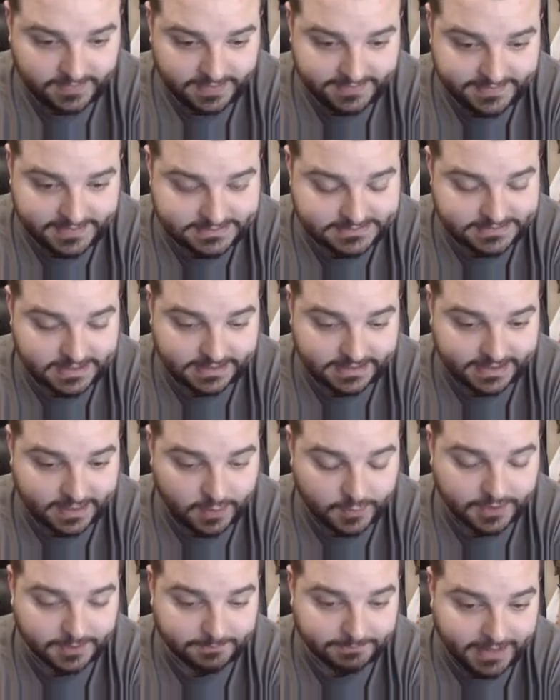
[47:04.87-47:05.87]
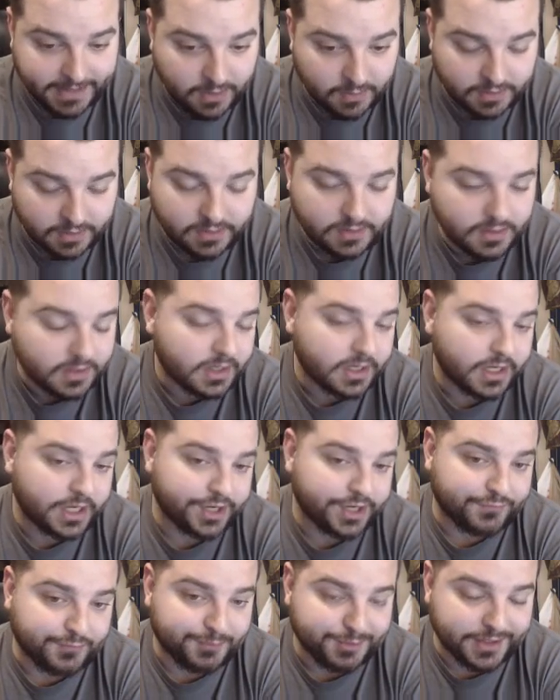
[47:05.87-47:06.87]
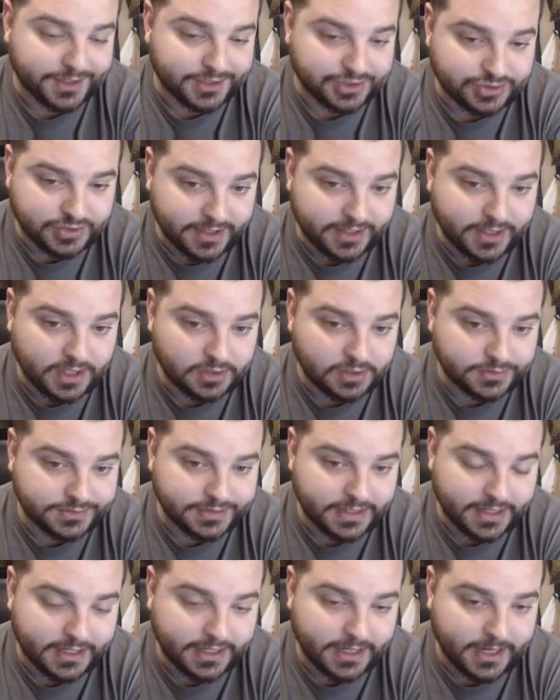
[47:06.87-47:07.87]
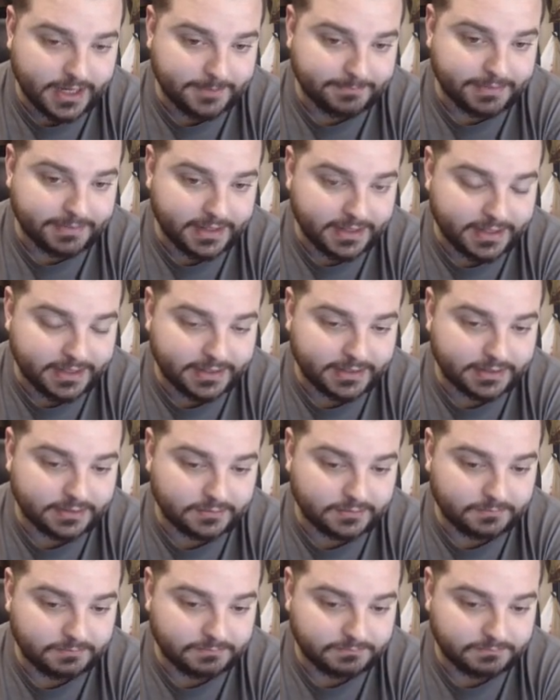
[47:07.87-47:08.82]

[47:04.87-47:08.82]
That's not counting Empower. If you're playing a tricolor deck, I'm paying